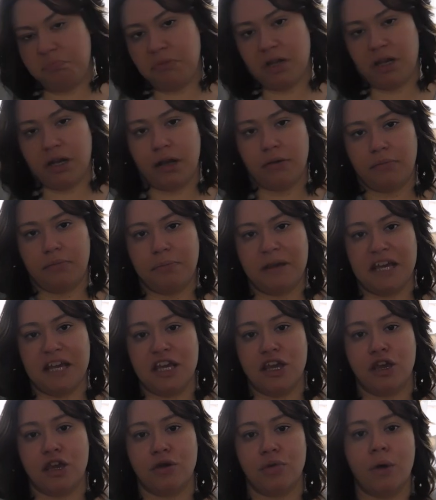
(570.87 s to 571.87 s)
you know,
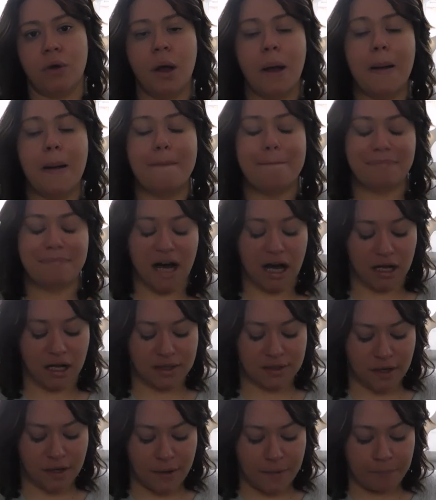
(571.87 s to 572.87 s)
PU.
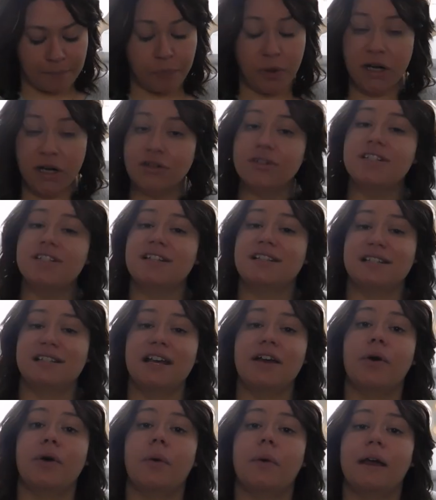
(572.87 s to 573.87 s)
But when I got to the
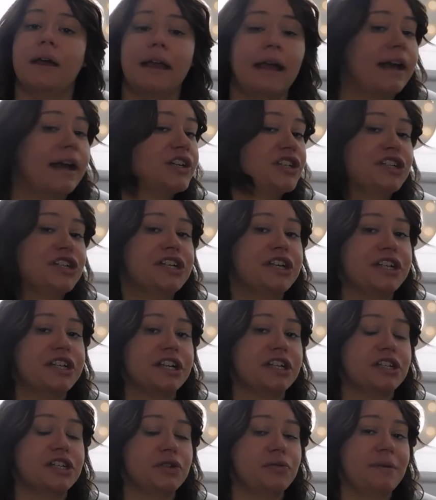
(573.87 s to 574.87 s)
till, it actually turned
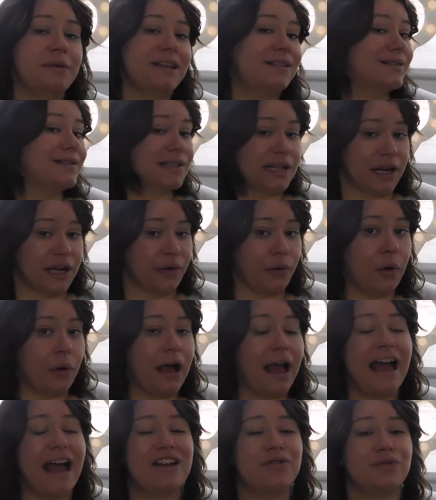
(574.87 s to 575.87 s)
out to be in the sale
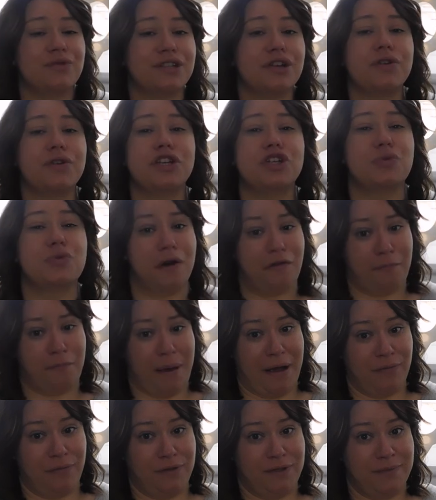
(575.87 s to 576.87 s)
and was only £12.
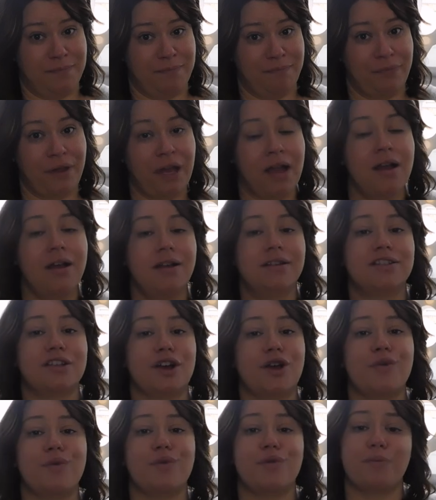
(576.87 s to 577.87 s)

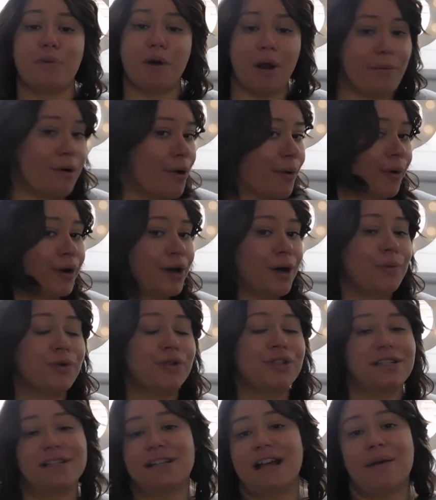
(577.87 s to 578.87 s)
So the Primark one I
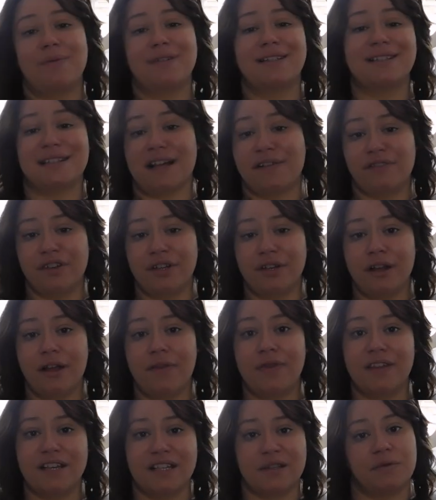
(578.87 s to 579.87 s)
wanted to get was £7,
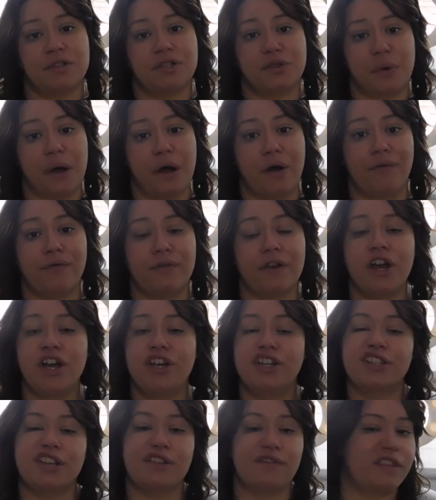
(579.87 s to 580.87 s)
this was £12.
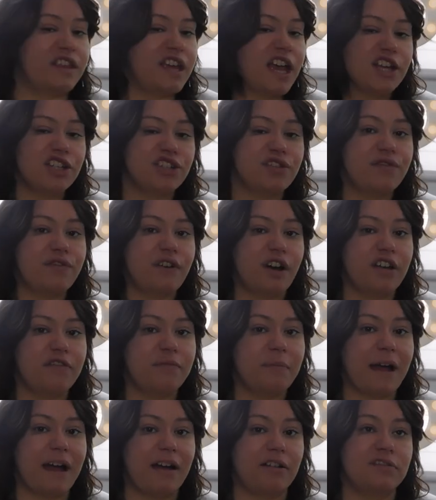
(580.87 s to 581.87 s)
So for the extra £5,
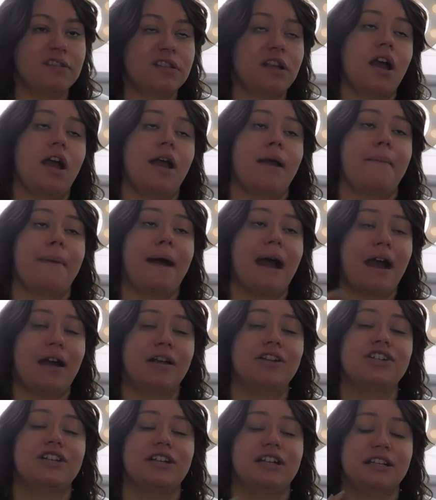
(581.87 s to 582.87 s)
I am
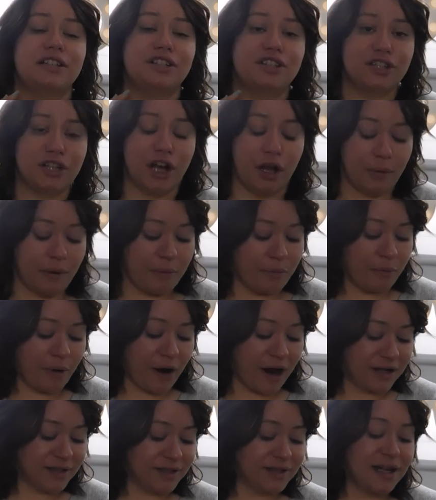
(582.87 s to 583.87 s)
actually so
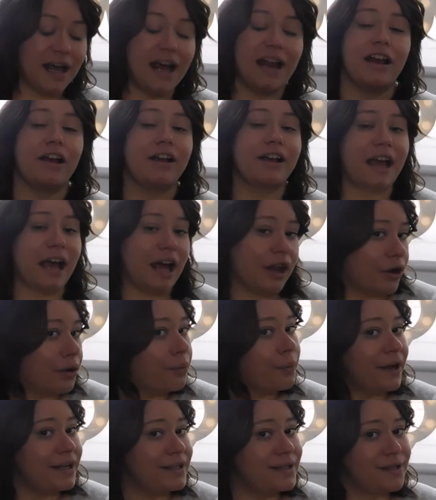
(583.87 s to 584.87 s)
impressed, and I
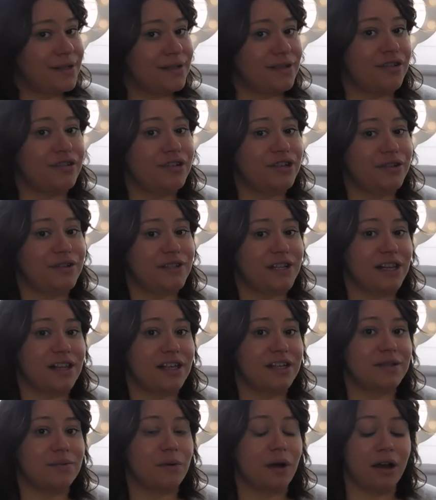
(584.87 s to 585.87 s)
cannot wait to start using
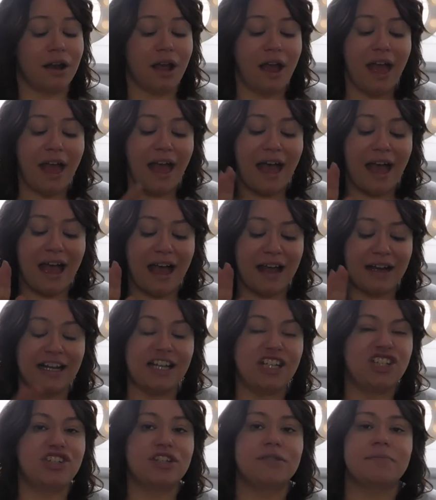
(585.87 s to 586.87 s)
this one. And
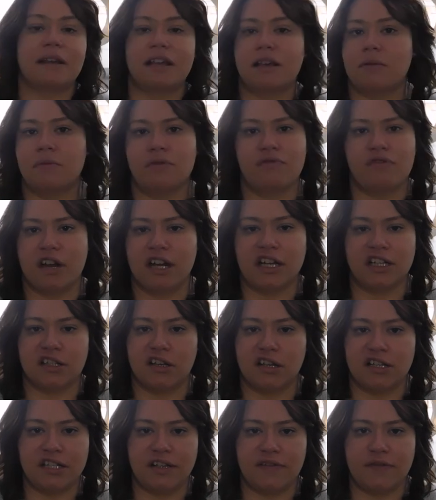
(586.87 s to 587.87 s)
it's just making me really
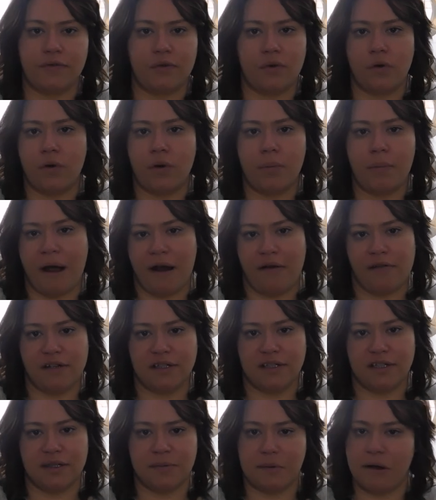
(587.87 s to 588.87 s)
excited for
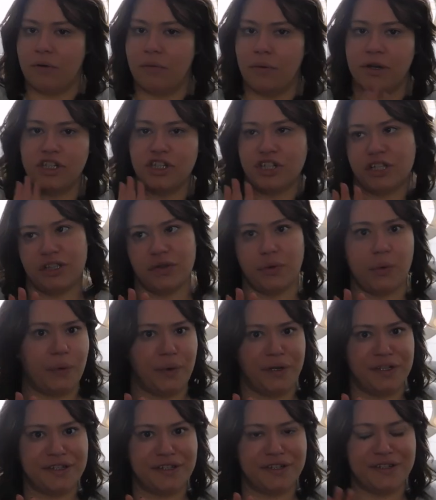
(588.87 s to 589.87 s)
Paris as well, which is
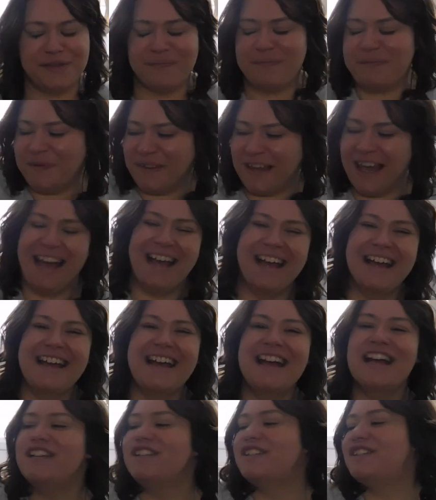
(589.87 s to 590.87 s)
always good.
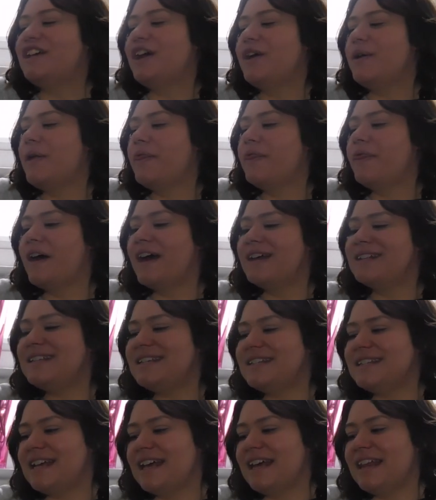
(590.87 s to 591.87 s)
So that
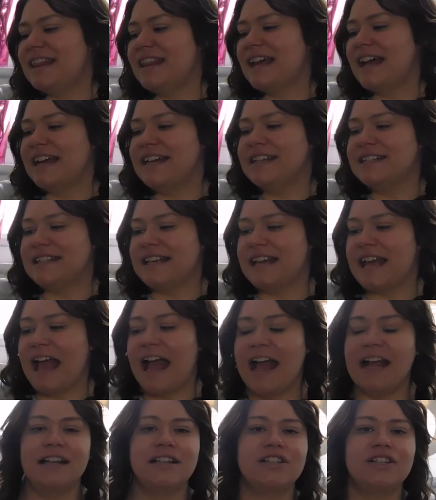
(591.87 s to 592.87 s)
is it. That is the
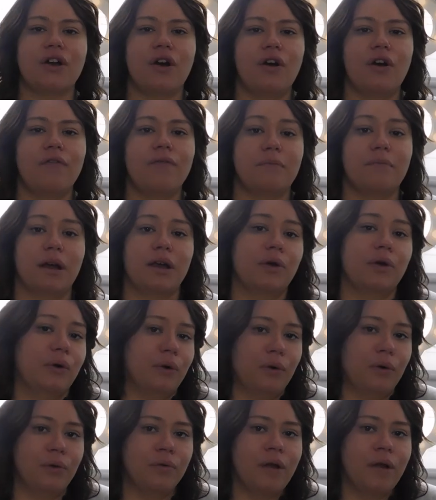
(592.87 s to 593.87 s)
end of my
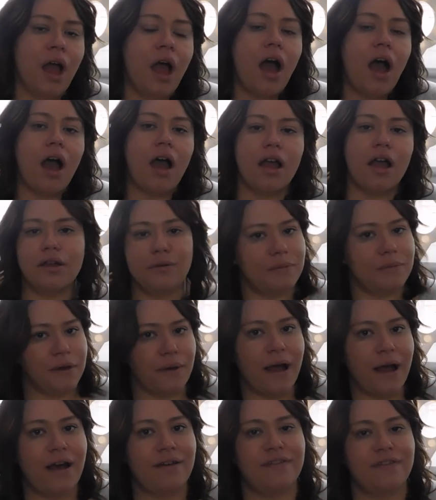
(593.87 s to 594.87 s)
haul. I hope you
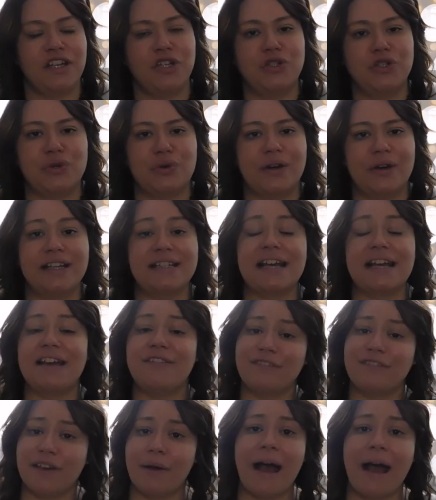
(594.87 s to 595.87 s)
have enjoyed.
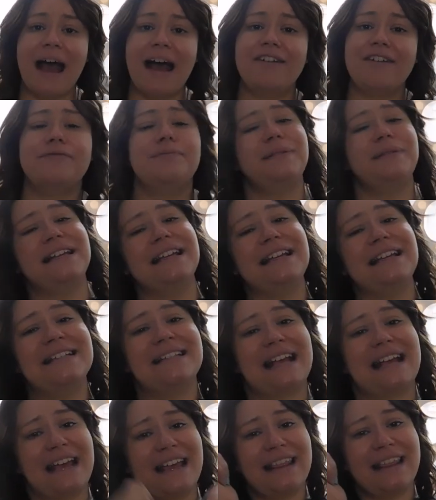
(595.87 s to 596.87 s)
If you have, please
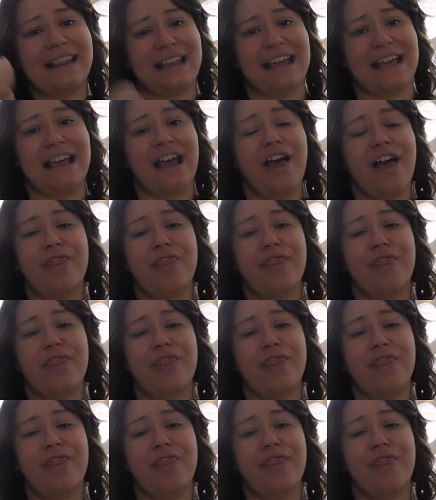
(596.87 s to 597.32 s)
hit the